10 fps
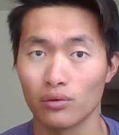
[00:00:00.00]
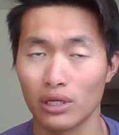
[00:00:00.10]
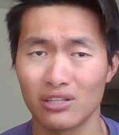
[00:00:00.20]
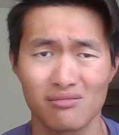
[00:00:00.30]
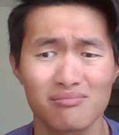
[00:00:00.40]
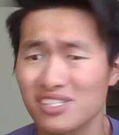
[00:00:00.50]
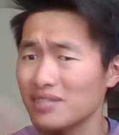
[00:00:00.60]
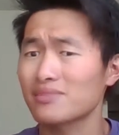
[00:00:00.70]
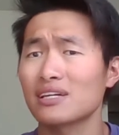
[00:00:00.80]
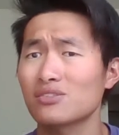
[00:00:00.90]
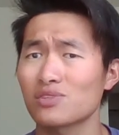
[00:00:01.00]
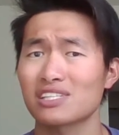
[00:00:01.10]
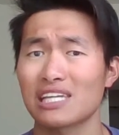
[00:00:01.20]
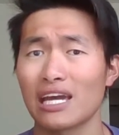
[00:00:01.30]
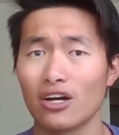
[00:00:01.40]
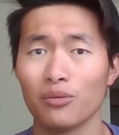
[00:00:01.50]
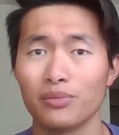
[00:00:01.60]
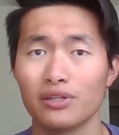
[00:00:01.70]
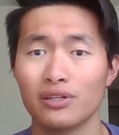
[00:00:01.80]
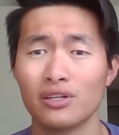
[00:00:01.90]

And sometimes we just can't help it.